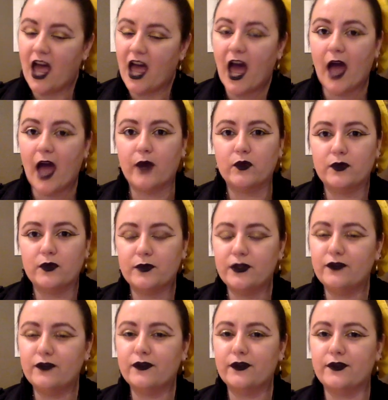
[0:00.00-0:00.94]
and we'll
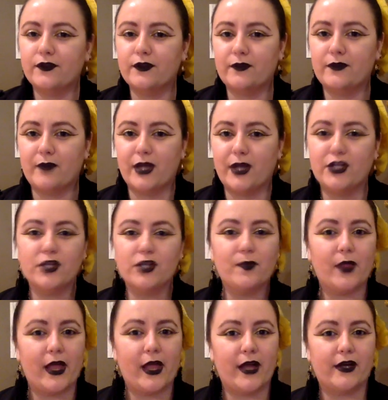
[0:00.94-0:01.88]
move through the major
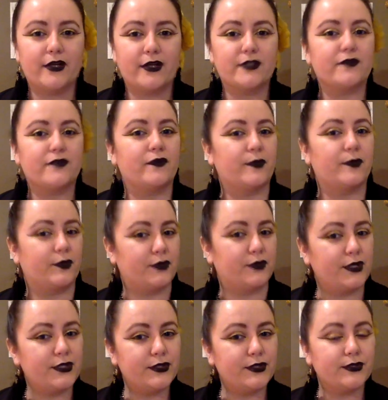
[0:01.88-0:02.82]
players from
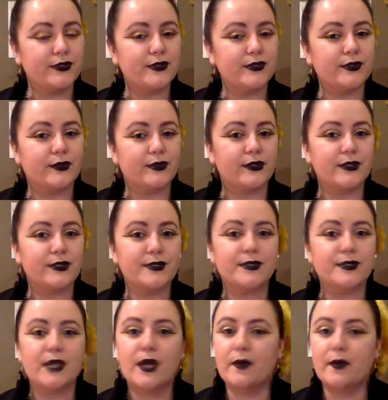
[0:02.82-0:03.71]
original source,